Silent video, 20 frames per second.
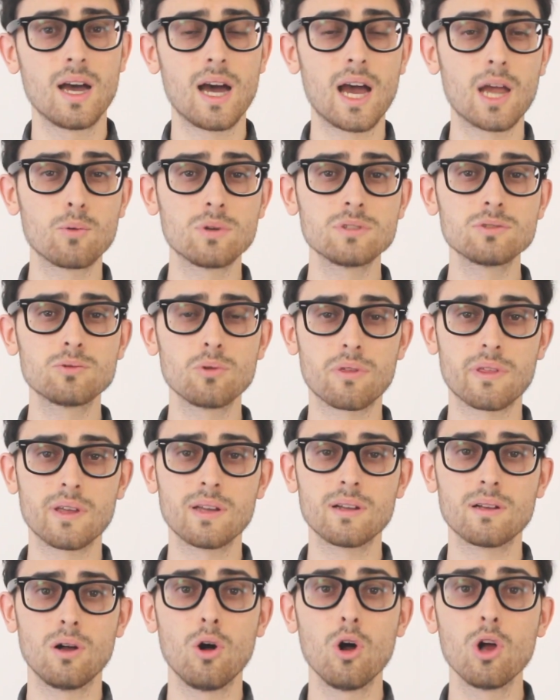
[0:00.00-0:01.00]
I want to
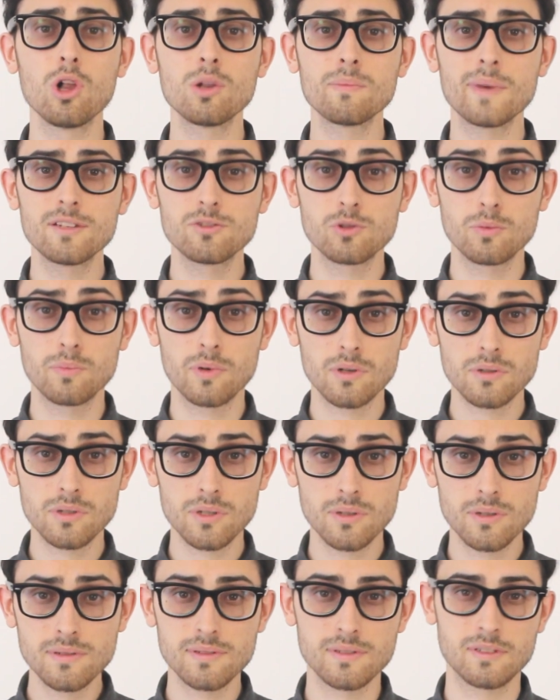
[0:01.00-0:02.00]
thank all my
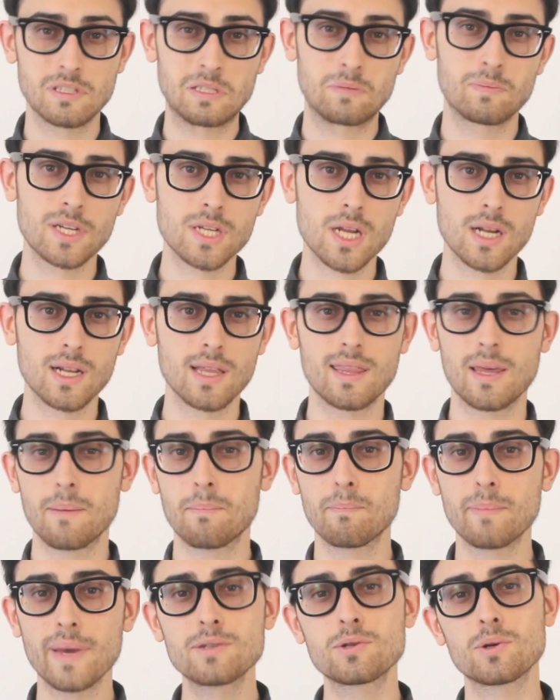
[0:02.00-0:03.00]
supporters, especially
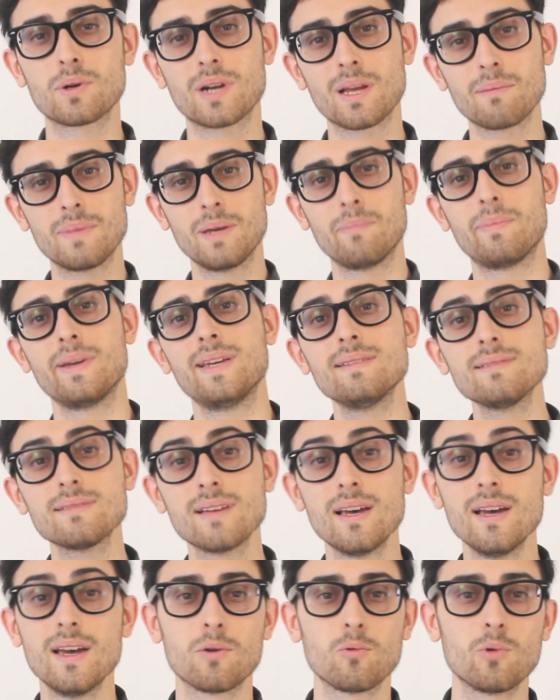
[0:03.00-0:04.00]
the Patreon
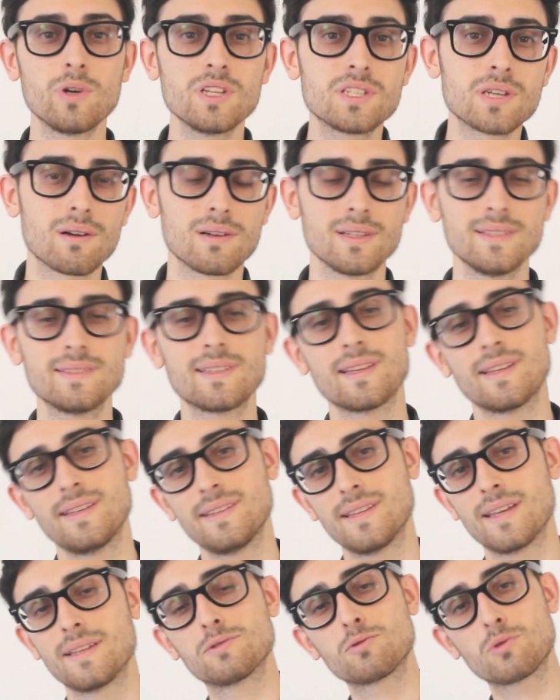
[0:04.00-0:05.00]
MVPs, which are listed
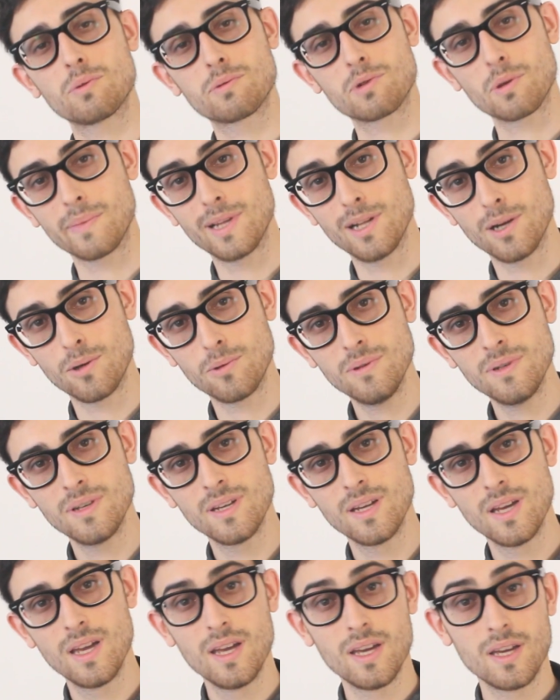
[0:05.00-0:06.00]
in the description
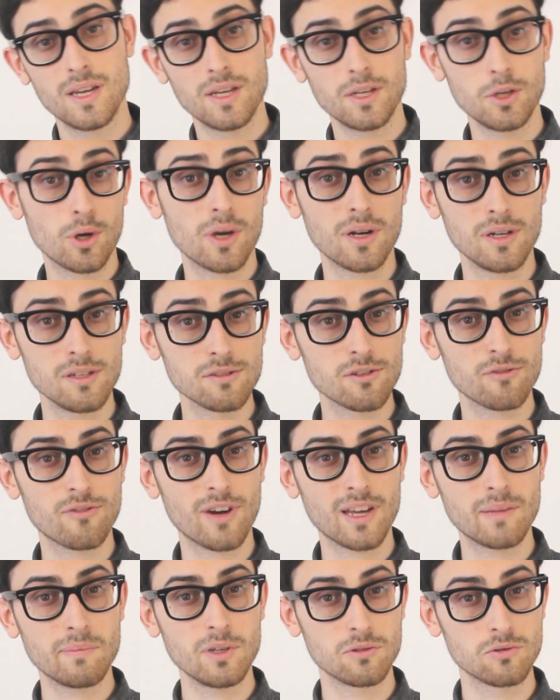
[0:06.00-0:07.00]
below. You can also
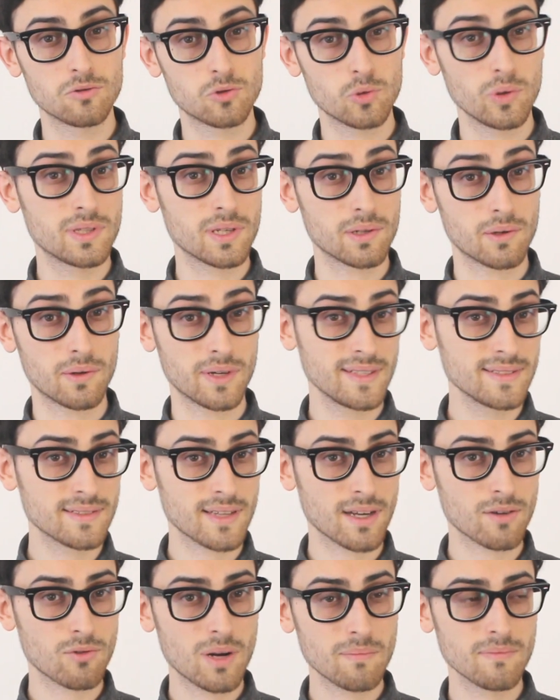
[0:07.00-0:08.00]
find me on Twitter or
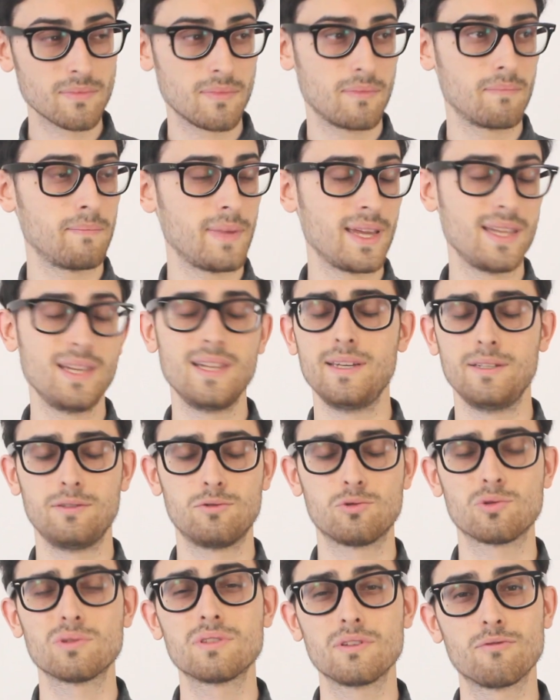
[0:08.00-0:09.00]
Instagram, mainly
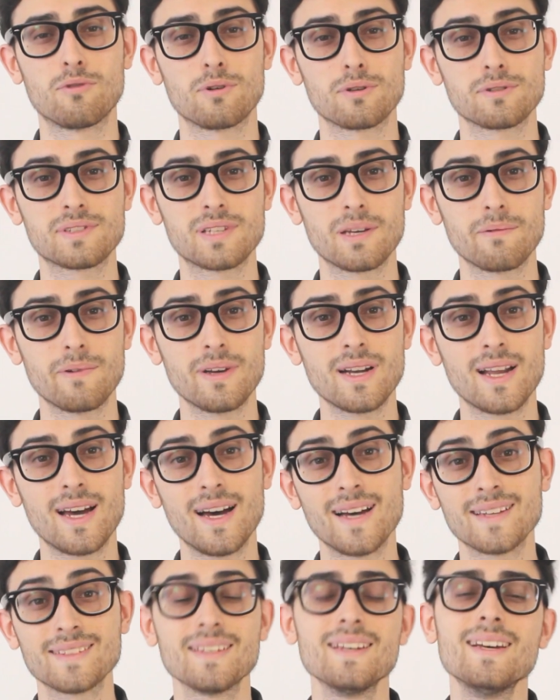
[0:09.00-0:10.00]
24/7,
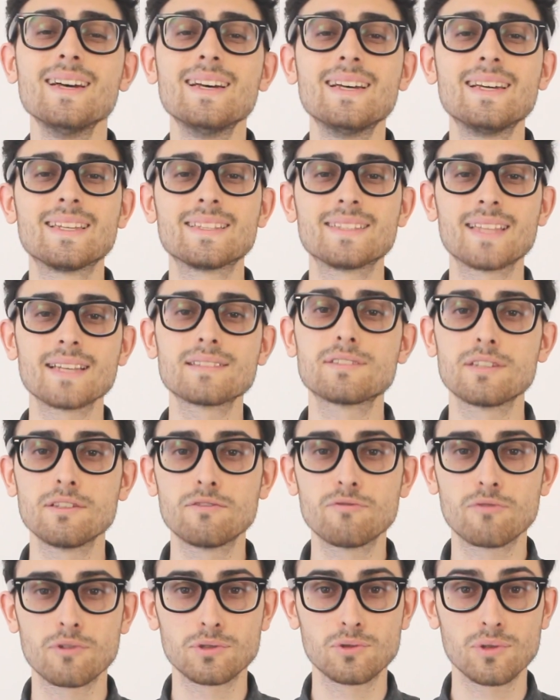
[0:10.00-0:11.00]
and that's
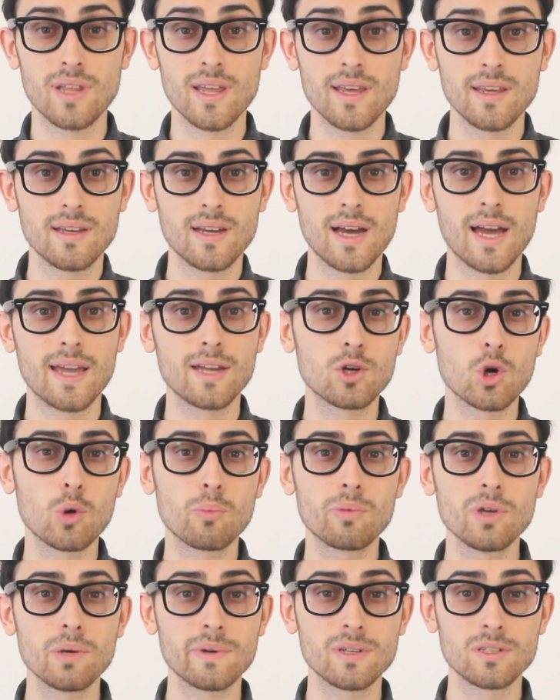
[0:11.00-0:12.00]
it for today. I
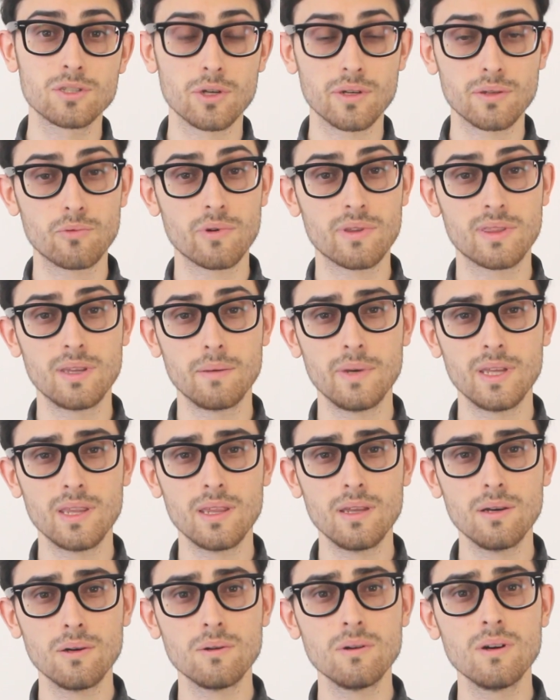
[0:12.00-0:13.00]
hope you've enjoyed with the
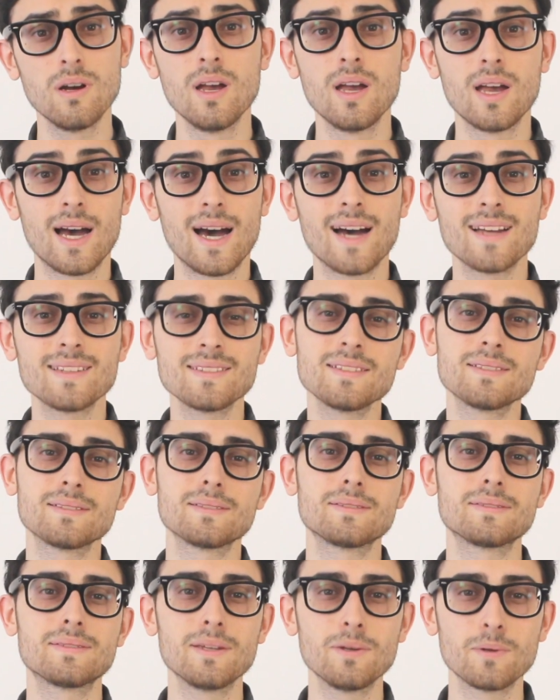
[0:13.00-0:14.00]
video, and
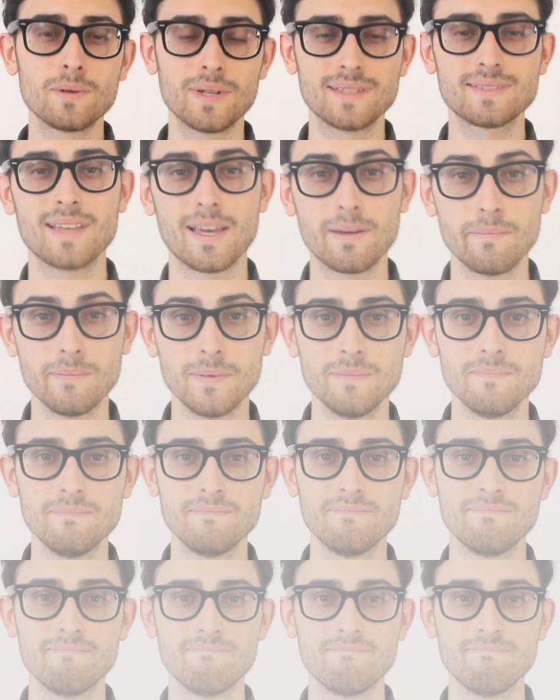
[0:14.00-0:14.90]
see you next time.